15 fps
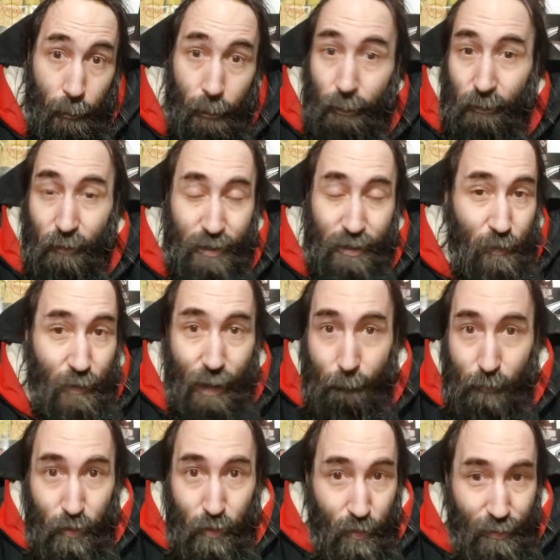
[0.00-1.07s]
And there's been
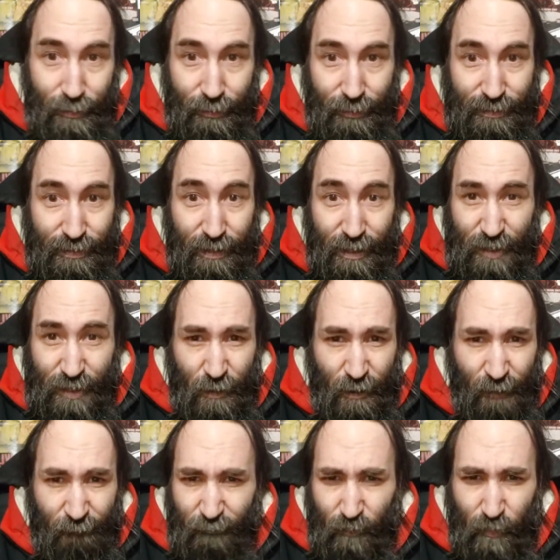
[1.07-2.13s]
opportunities. It's been
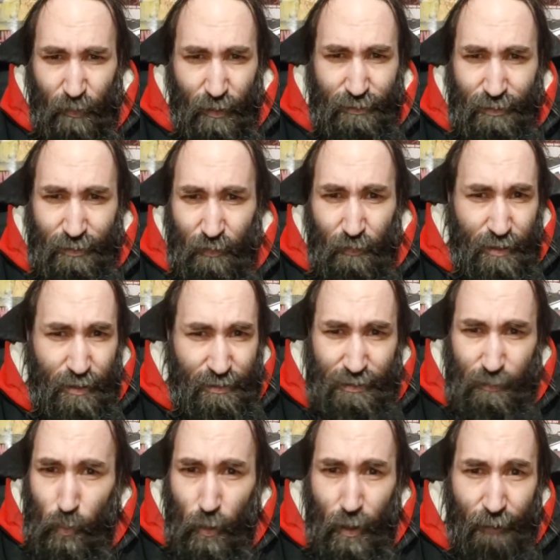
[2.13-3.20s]
up for what, 2 months,
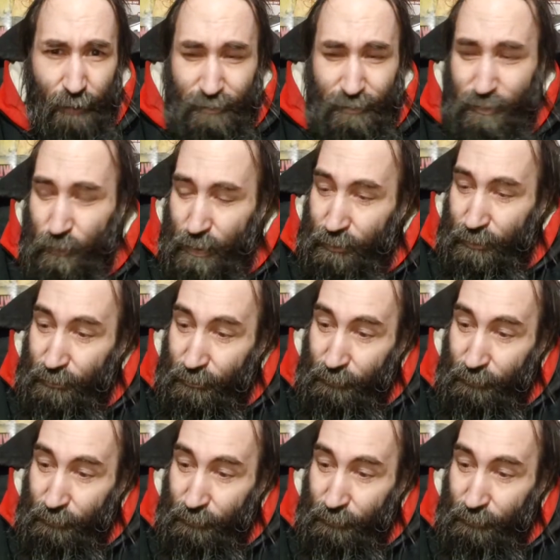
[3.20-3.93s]
whatever it's been.